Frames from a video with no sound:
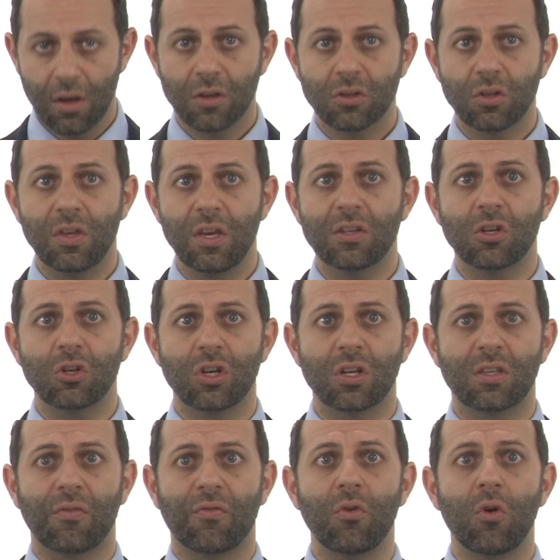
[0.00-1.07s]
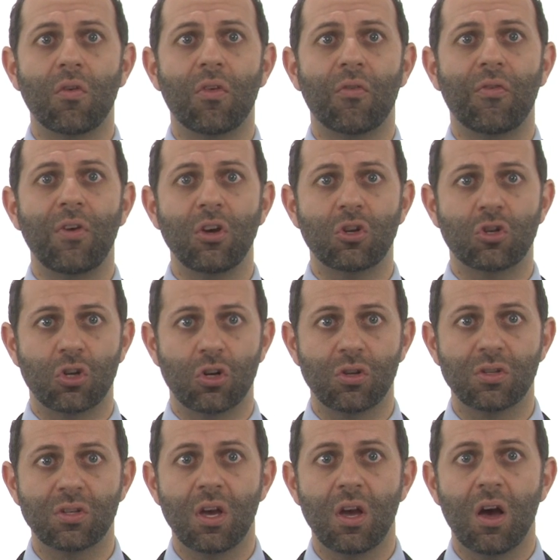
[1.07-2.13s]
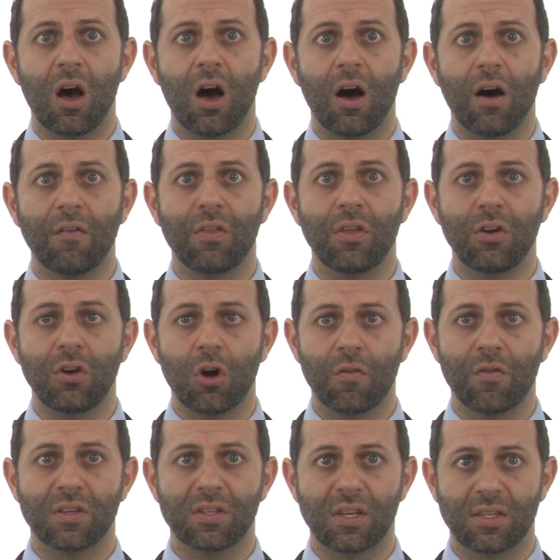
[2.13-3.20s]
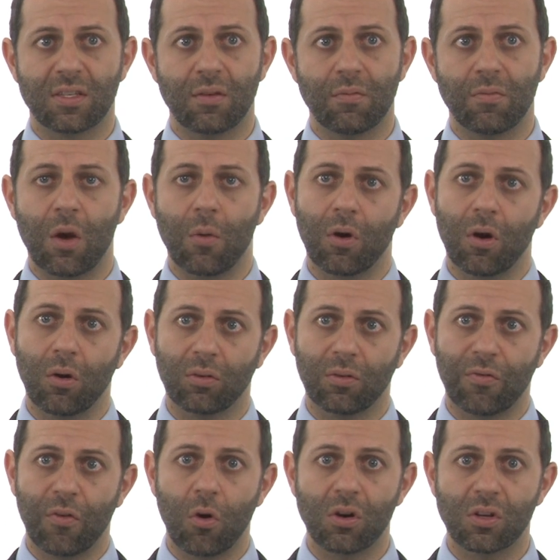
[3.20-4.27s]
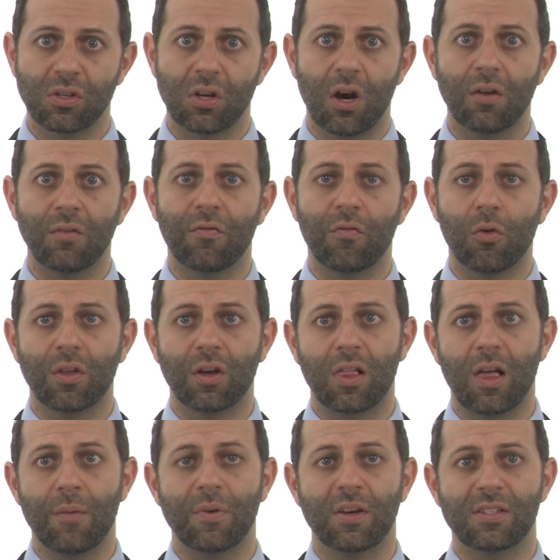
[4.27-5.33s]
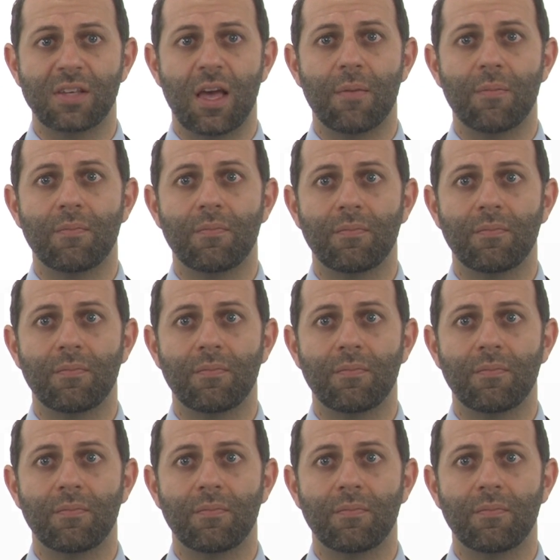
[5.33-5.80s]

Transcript: So these are just a few of the features of the nervous system that we're going to focus on for the CLEP exam.